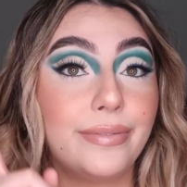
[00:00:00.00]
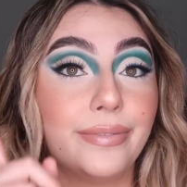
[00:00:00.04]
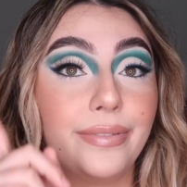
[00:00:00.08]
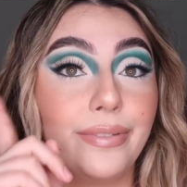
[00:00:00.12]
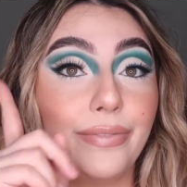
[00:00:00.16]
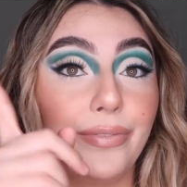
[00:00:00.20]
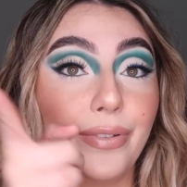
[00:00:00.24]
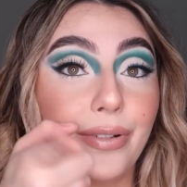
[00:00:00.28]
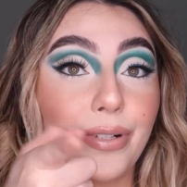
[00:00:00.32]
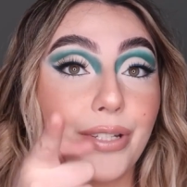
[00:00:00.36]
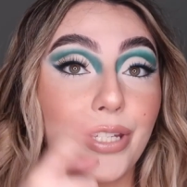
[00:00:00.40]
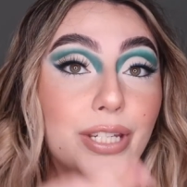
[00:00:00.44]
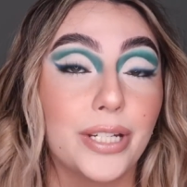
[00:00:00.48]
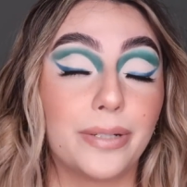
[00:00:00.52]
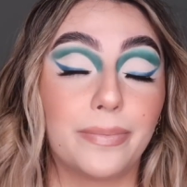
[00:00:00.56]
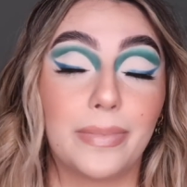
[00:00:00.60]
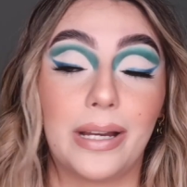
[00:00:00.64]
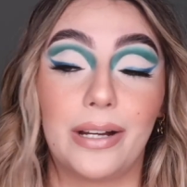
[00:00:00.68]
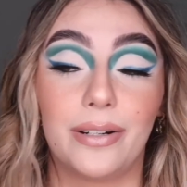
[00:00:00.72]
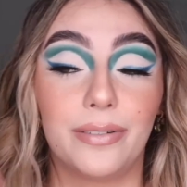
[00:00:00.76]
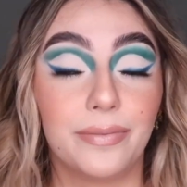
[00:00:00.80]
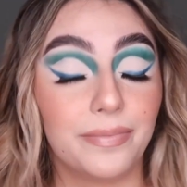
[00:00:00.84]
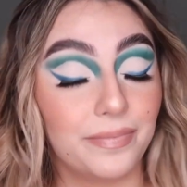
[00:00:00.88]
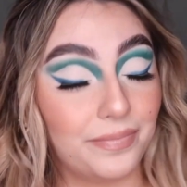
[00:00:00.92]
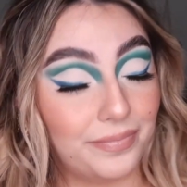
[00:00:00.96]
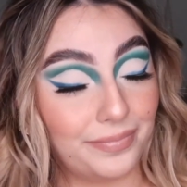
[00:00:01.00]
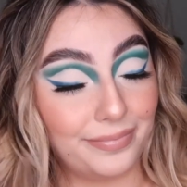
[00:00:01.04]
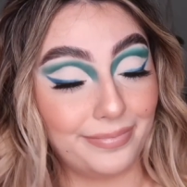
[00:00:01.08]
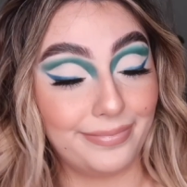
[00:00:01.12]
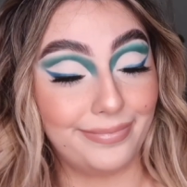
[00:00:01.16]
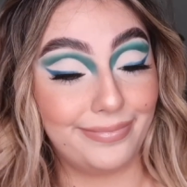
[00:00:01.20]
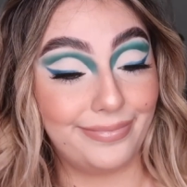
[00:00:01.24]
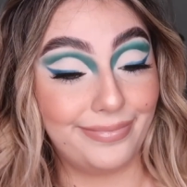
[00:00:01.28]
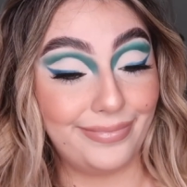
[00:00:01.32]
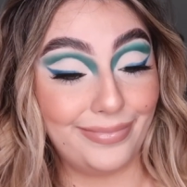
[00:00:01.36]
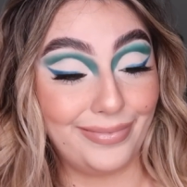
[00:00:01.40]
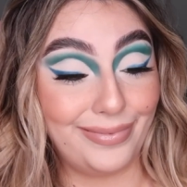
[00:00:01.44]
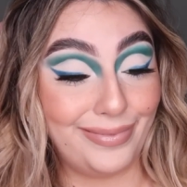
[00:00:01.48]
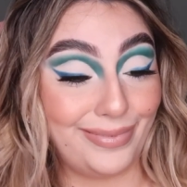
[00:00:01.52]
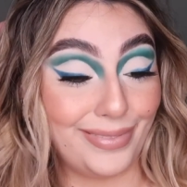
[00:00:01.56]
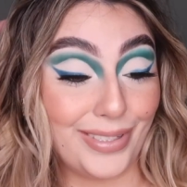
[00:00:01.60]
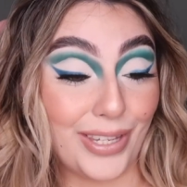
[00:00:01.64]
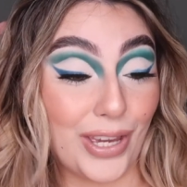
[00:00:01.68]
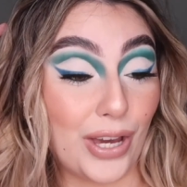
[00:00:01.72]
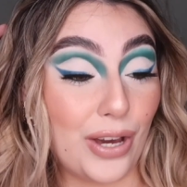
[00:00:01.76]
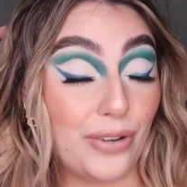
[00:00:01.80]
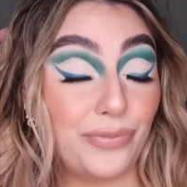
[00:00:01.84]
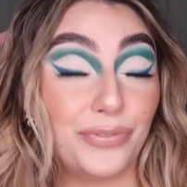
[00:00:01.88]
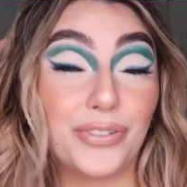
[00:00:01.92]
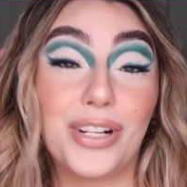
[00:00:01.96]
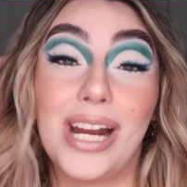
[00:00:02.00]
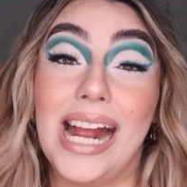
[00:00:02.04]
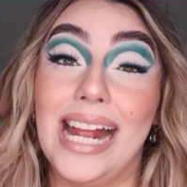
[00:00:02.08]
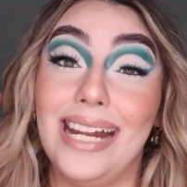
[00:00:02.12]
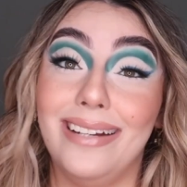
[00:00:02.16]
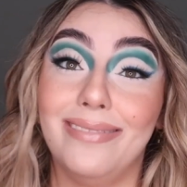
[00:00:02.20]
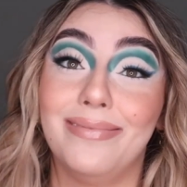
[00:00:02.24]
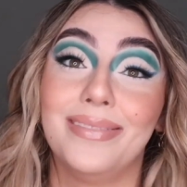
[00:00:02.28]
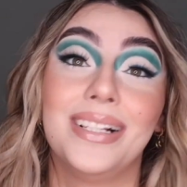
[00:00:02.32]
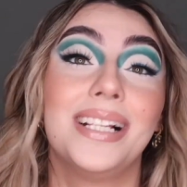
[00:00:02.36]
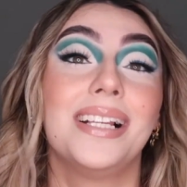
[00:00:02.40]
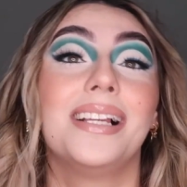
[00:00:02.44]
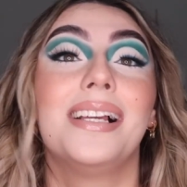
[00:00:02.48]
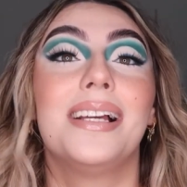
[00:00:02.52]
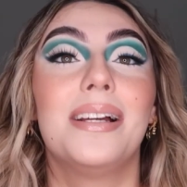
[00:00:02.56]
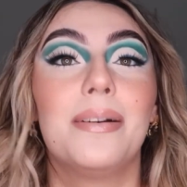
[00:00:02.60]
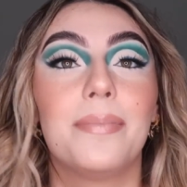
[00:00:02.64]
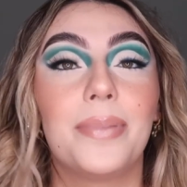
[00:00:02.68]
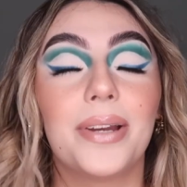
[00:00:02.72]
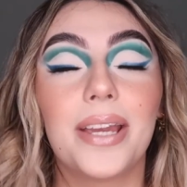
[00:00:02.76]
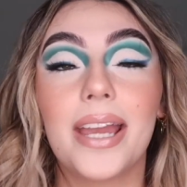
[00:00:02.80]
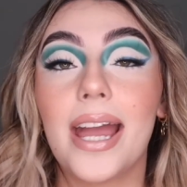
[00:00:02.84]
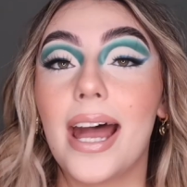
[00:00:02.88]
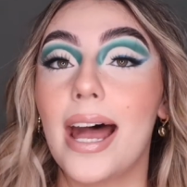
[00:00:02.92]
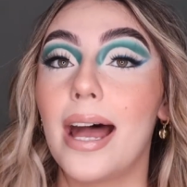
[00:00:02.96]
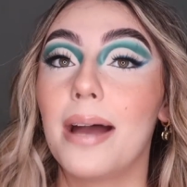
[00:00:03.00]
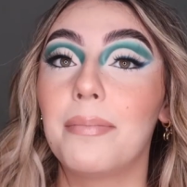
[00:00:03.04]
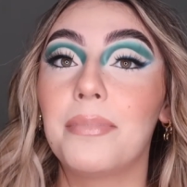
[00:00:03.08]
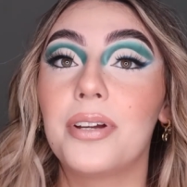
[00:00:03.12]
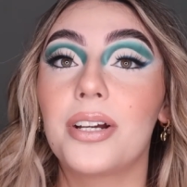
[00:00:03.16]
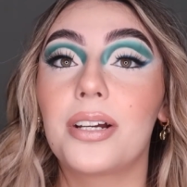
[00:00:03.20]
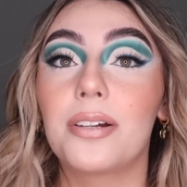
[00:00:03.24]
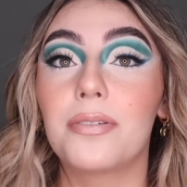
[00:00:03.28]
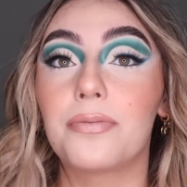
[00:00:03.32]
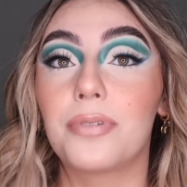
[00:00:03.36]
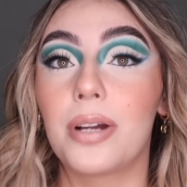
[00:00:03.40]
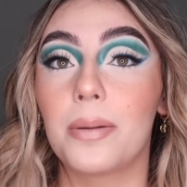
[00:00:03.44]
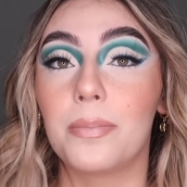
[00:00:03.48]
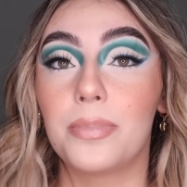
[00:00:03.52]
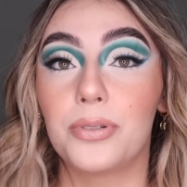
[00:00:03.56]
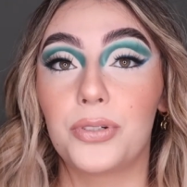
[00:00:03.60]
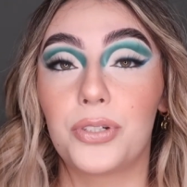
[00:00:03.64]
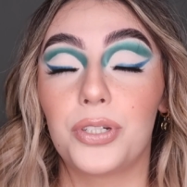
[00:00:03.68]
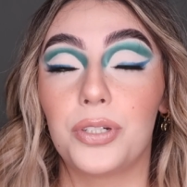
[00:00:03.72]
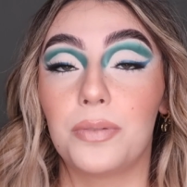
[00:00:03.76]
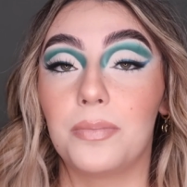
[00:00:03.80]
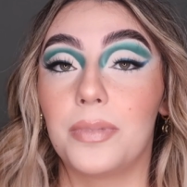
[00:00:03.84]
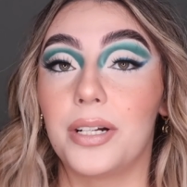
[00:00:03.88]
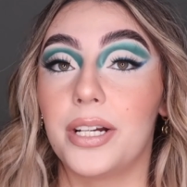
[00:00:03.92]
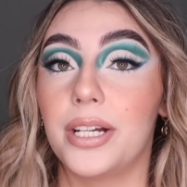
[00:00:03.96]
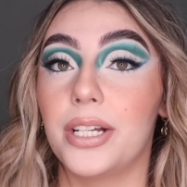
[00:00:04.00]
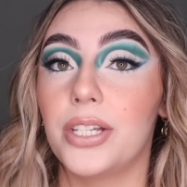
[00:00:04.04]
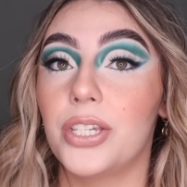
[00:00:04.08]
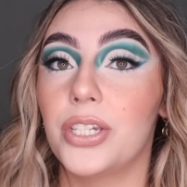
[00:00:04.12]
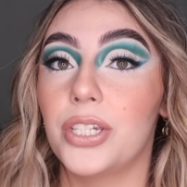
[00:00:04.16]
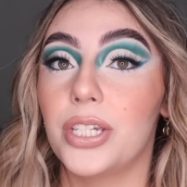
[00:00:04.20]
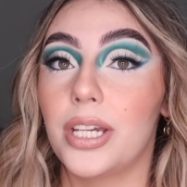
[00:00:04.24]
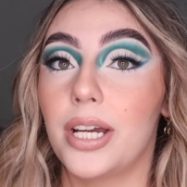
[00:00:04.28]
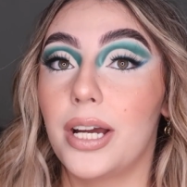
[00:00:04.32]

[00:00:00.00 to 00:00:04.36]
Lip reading: If you want to check them out, go for it. But yeah, I'm not going to ramble too much.